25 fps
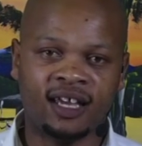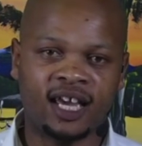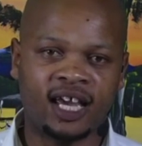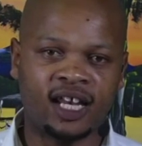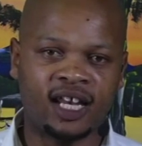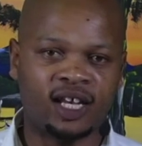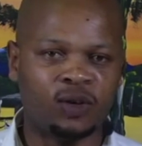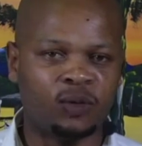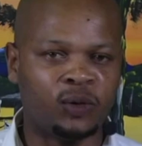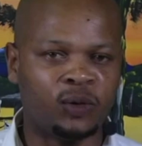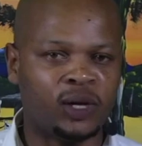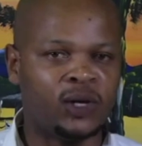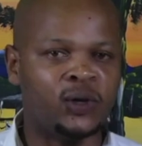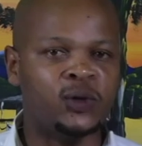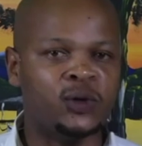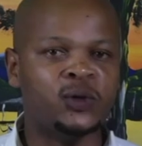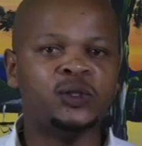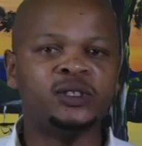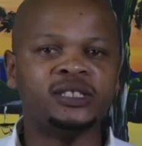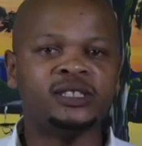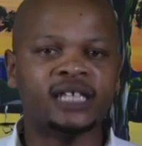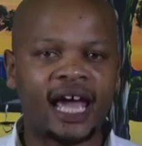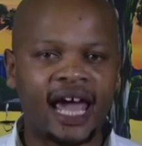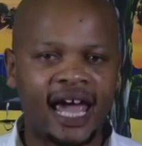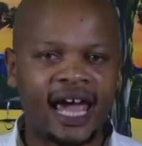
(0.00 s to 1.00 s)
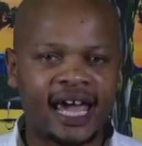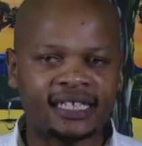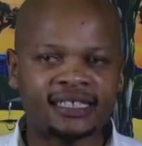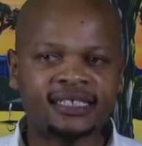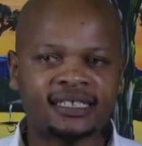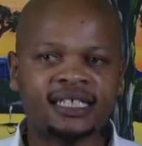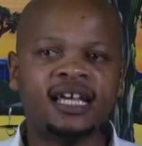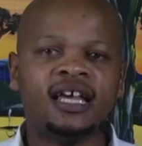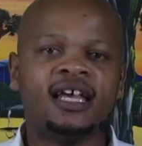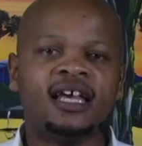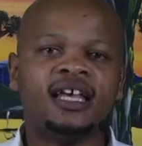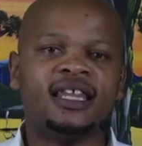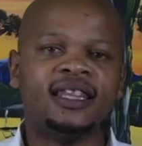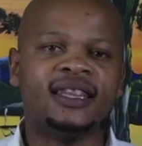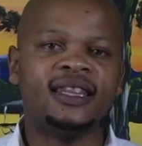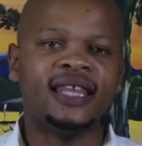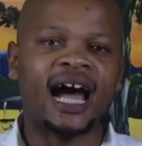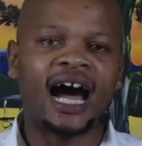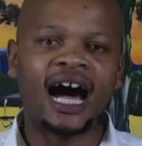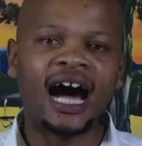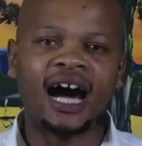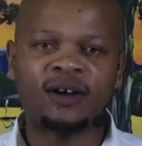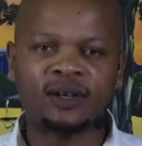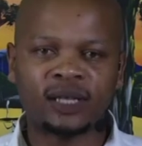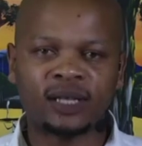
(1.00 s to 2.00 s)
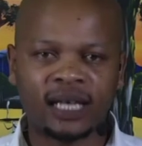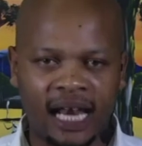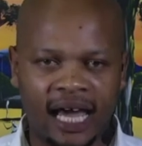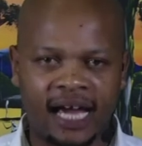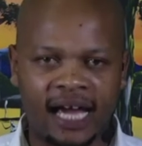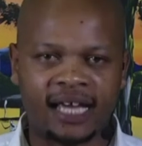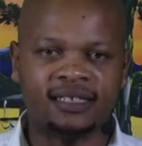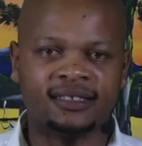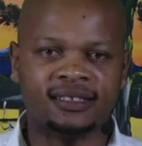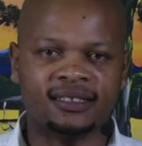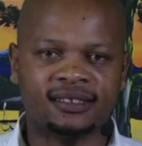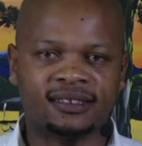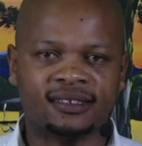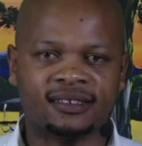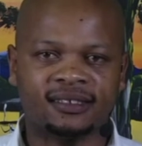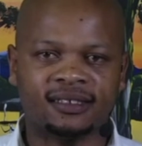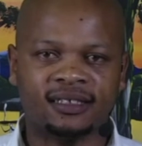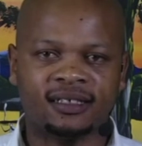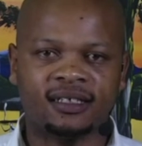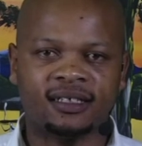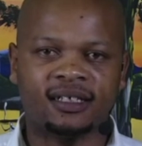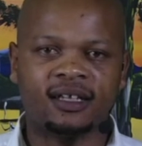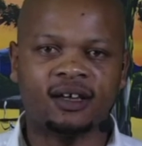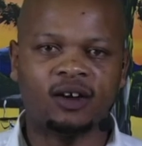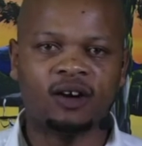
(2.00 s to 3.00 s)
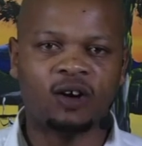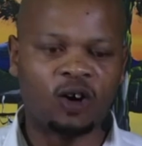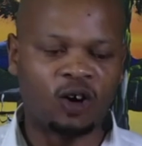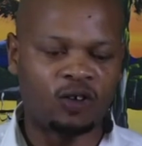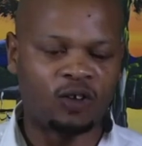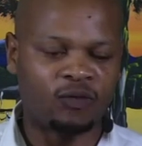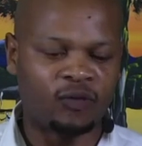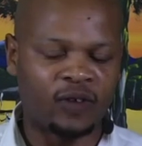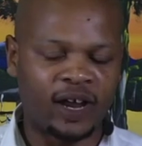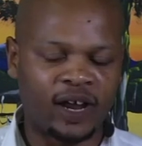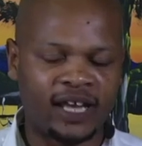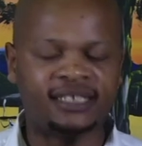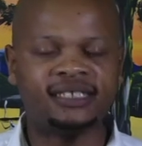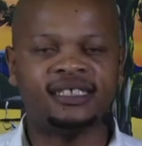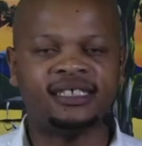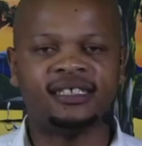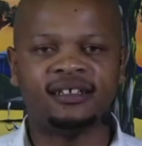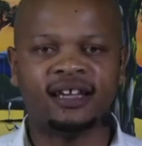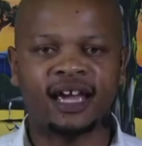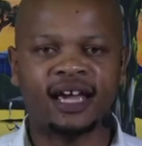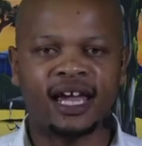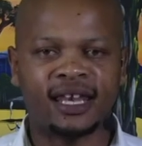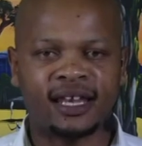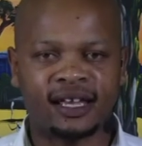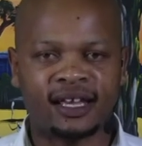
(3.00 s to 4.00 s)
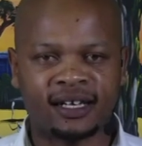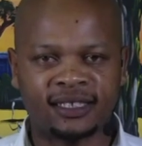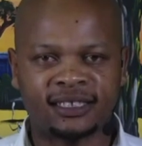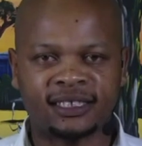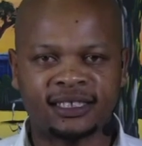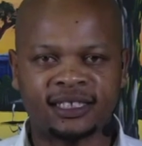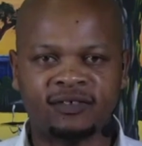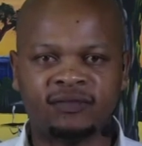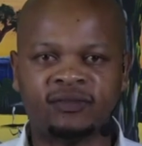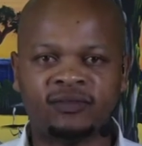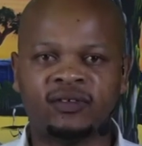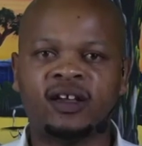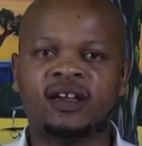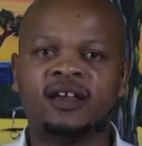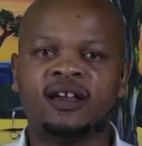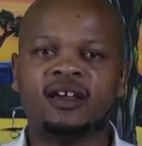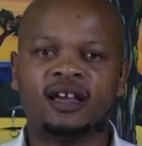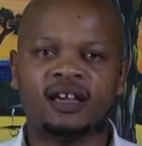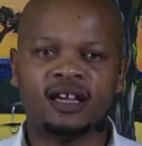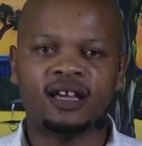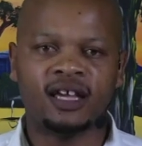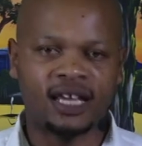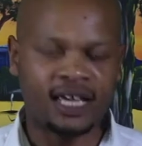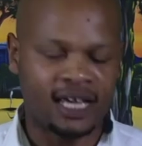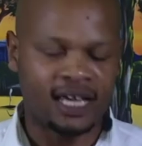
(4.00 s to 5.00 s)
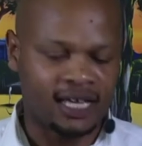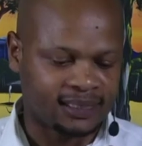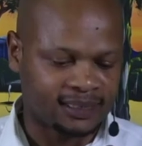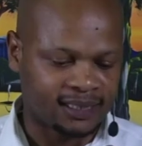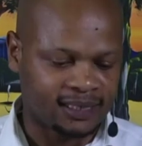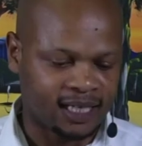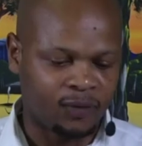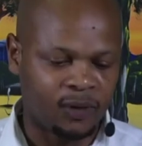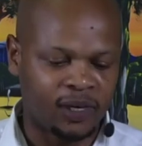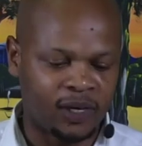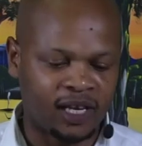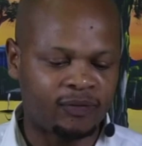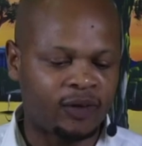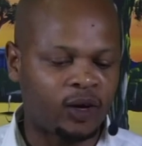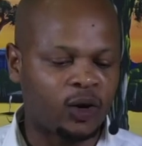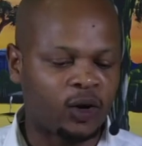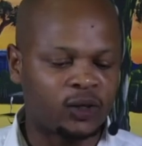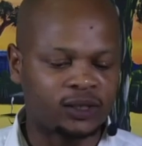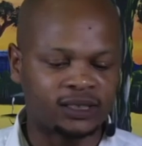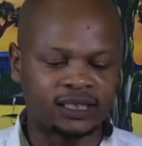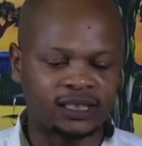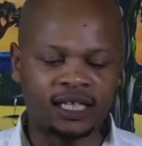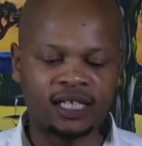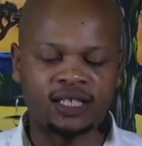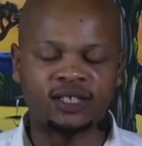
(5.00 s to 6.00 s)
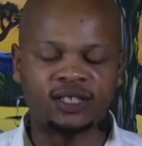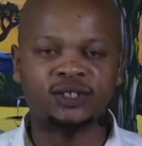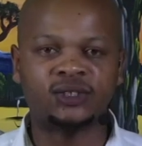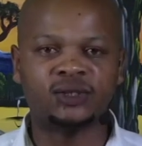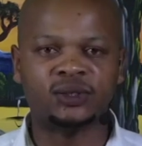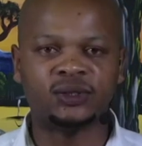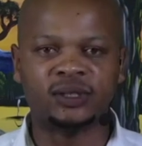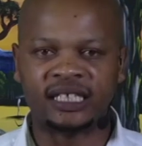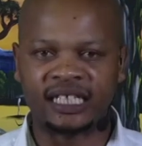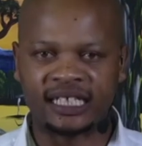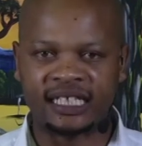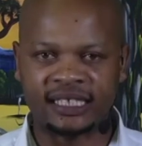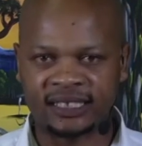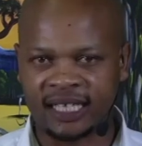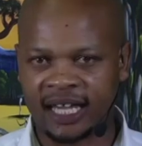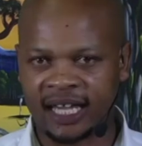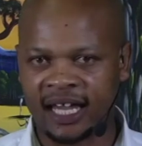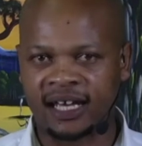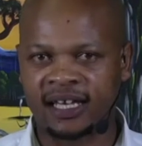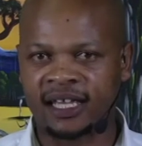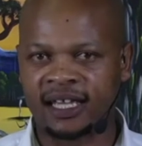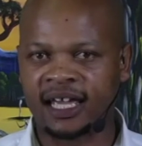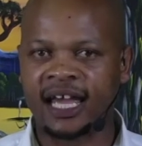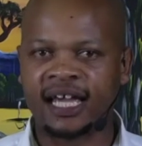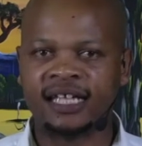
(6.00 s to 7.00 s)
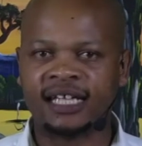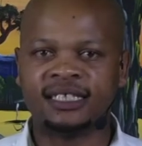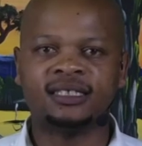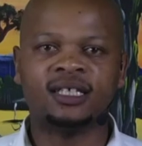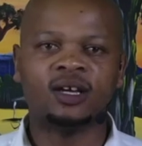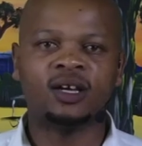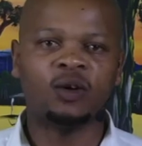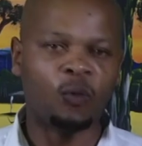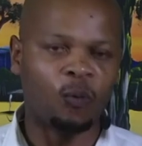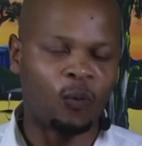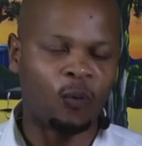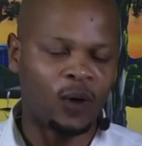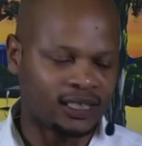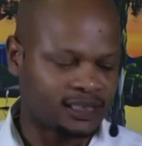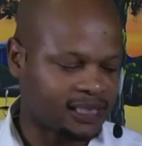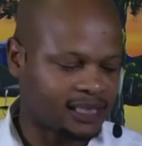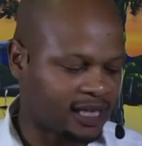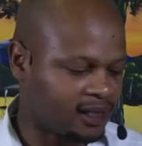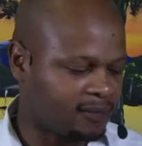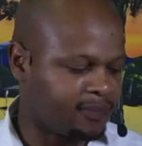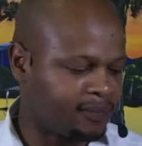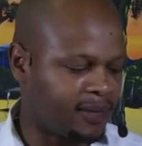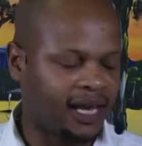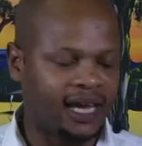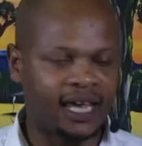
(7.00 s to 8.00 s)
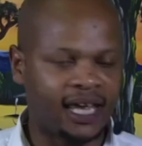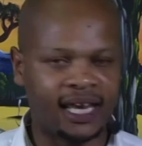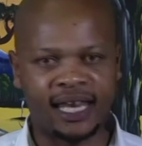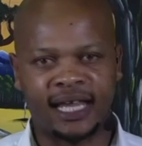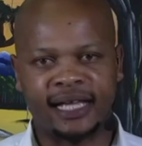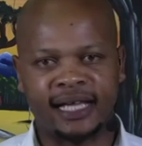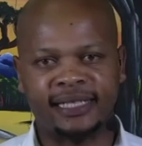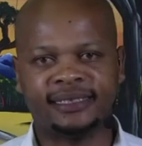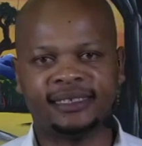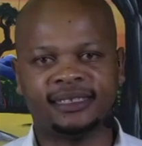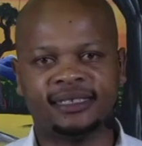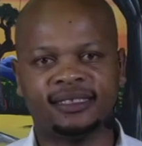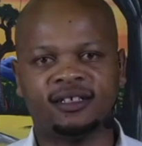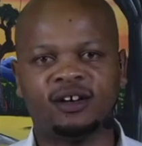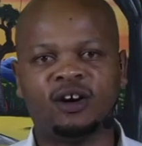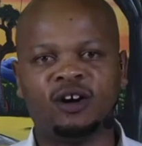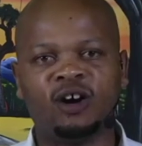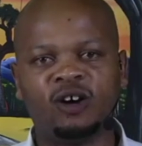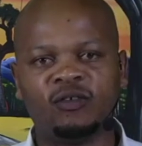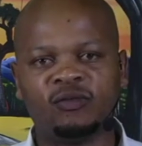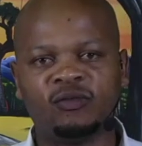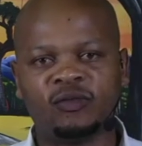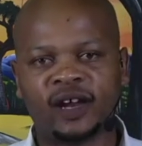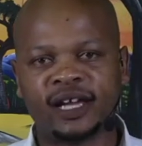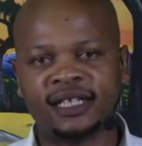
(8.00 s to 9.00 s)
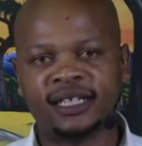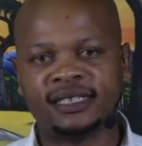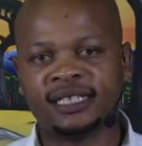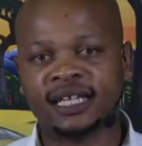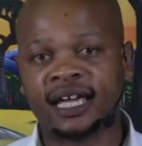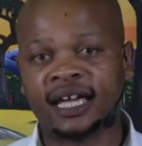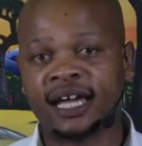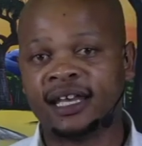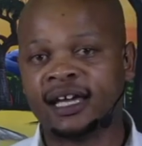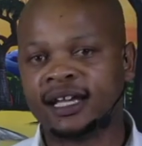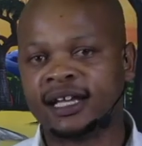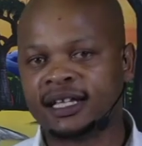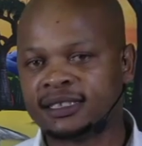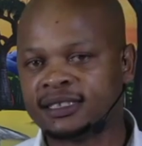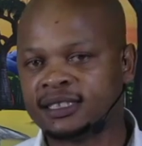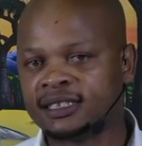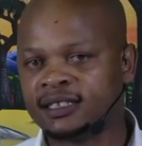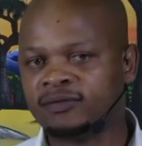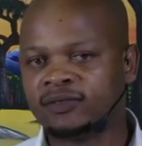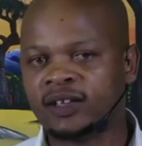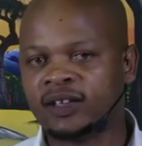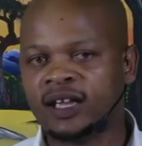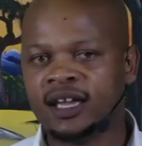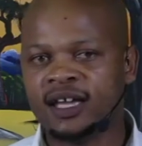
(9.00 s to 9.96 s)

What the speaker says: And then we looked at the outlines of writing a narrative essay. We never got into detail at what are the mechanics of writing a narrative